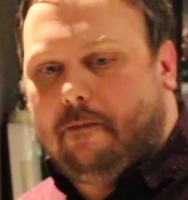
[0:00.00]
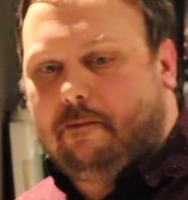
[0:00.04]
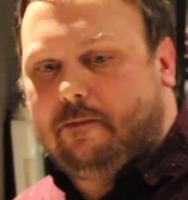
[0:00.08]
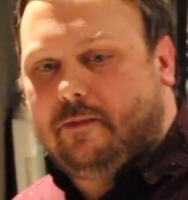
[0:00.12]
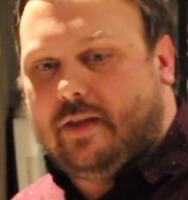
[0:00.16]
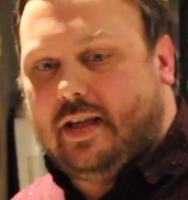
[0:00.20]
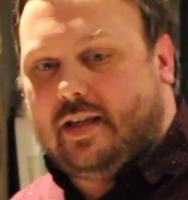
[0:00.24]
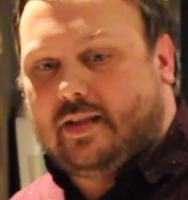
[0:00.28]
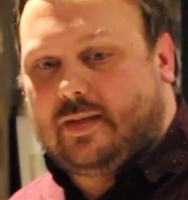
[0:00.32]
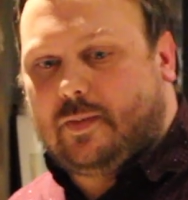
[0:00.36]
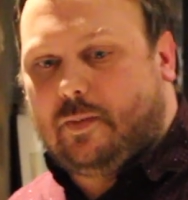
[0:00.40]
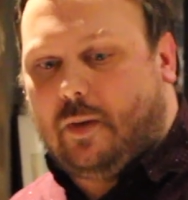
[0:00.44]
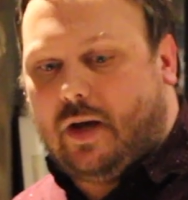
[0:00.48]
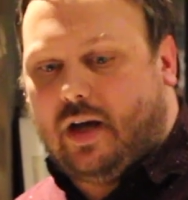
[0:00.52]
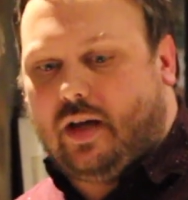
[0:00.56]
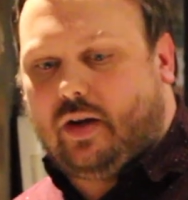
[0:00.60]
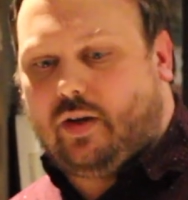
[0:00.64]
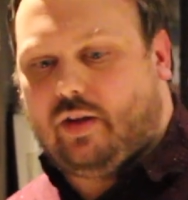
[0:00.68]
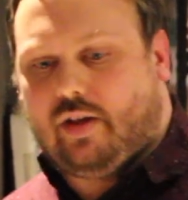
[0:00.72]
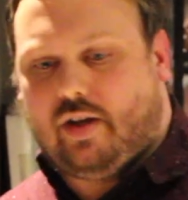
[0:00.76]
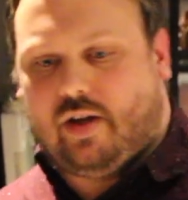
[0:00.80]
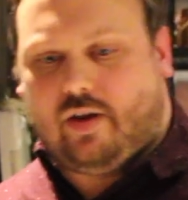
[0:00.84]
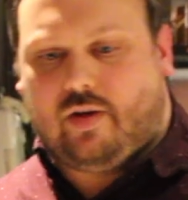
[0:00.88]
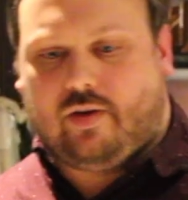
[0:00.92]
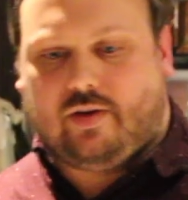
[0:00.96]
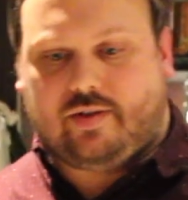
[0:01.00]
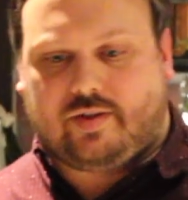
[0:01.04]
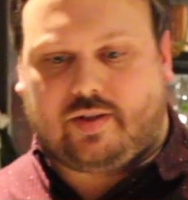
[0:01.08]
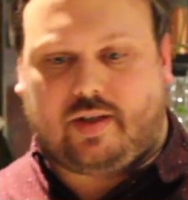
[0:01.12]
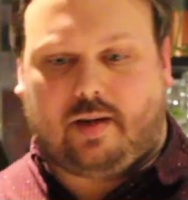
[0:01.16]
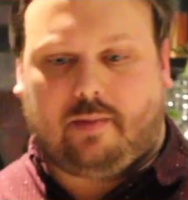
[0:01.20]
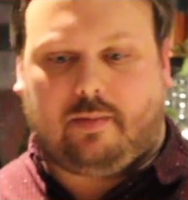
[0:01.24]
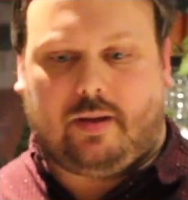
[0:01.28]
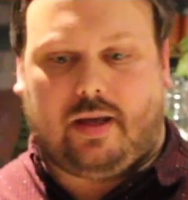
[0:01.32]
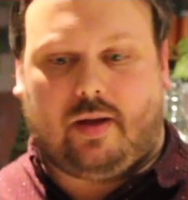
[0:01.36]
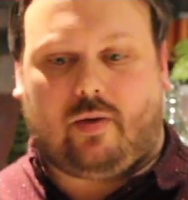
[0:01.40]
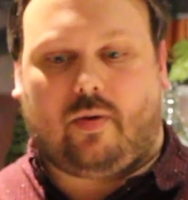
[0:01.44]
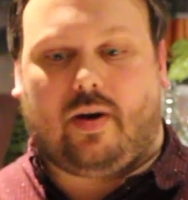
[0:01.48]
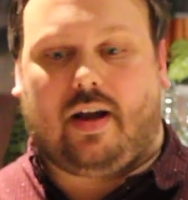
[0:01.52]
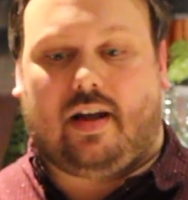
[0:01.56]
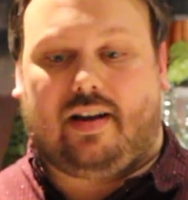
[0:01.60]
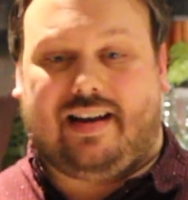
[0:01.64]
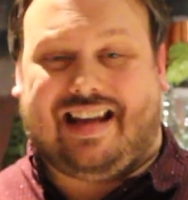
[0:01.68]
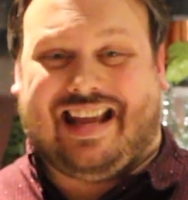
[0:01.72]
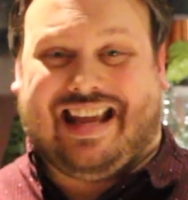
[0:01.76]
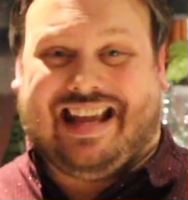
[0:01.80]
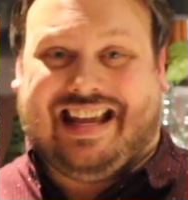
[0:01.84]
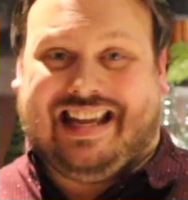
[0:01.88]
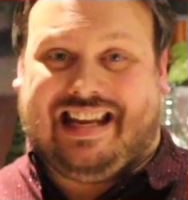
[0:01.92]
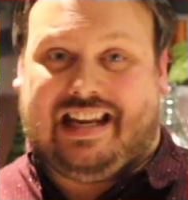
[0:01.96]
This bottle, though, is going to be
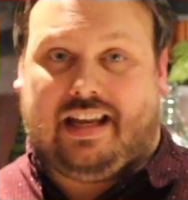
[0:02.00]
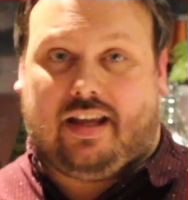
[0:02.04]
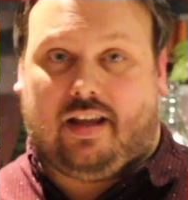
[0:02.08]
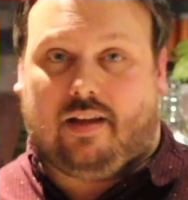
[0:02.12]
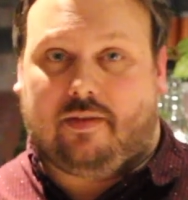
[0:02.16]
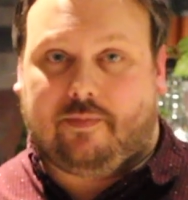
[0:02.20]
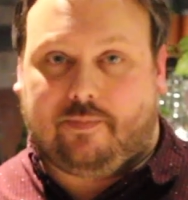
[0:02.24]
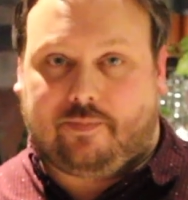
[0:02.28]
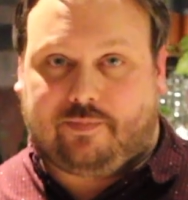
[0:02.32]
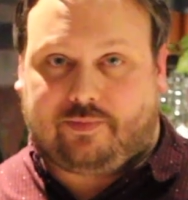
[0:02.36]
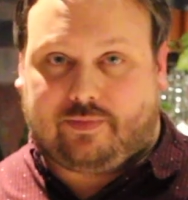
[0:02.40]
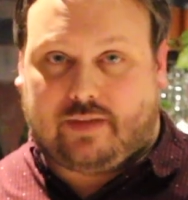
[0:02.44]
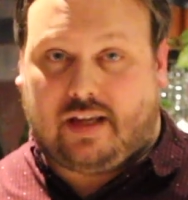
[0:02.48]
around $80.